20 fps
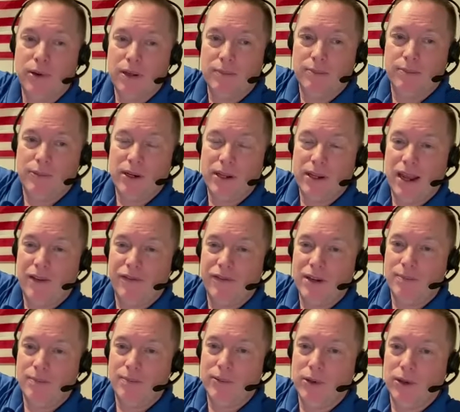hefty
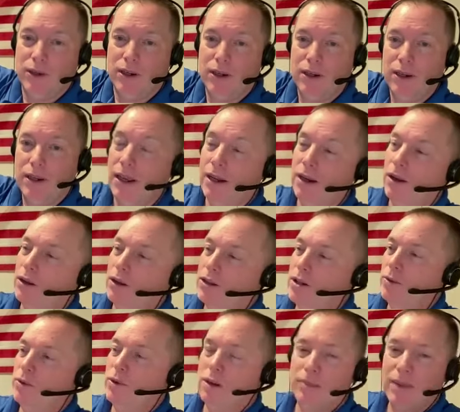book, and also
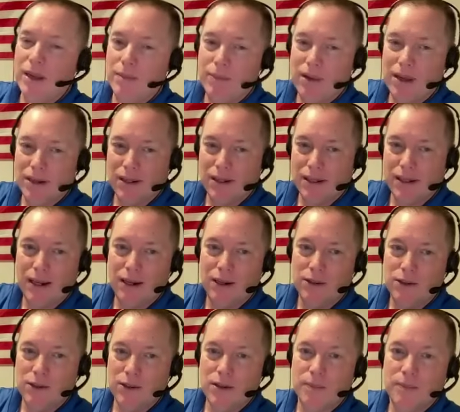one of my best
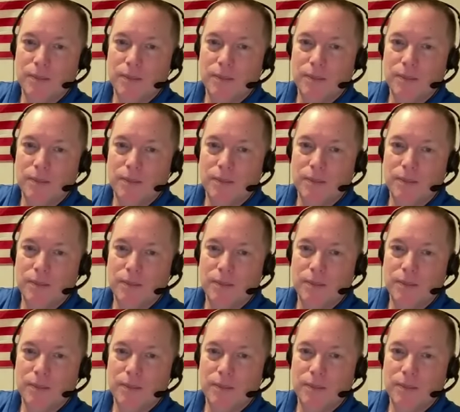sellers.